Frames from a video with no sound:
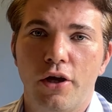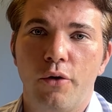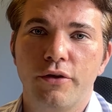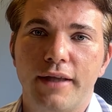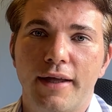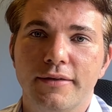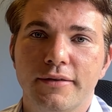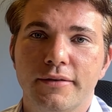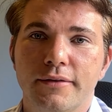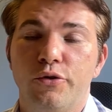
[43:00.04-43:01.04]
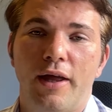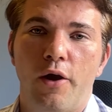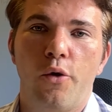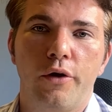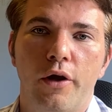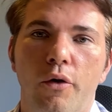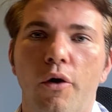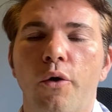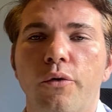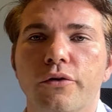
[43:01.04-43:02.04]
shareholder debts to that
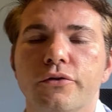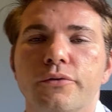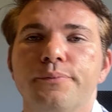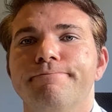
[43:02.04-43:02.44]
owners.